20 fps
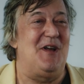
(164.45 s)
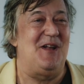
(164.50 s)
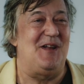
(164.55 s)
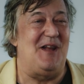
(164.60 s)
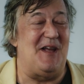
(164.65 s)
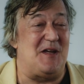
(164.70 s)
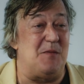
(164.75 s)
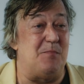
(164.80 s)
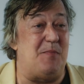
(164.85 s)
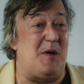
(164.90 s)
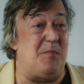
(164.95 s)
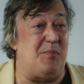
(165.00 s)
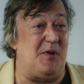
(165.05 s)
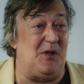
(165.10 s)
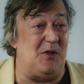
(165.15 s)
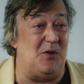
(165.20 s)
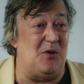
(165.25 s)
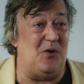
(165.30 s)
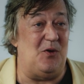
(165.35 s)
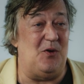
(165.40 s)
like a
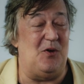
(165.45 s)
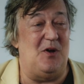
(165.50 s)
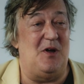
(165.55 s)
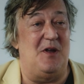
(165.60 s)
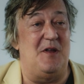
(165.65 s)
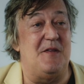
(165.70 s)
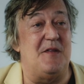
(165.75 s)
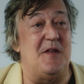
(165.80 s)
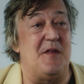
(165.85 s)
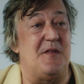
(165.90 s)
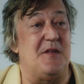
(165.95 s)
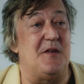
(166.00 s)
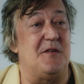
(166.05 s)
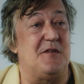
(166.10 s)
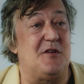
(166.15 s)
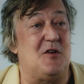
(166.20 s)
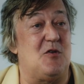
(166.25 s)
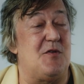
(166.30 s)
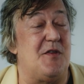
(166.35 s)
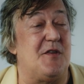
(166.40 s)
bubble, or
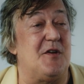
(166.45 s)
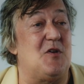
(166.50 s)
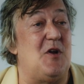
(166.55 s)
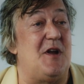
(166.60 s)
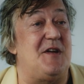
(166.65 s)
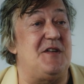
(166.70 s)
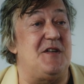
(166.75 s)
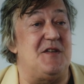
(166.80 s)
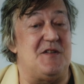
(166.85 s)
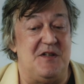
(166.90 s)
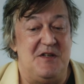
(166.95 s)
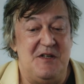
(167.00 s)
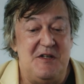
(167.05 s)
the credit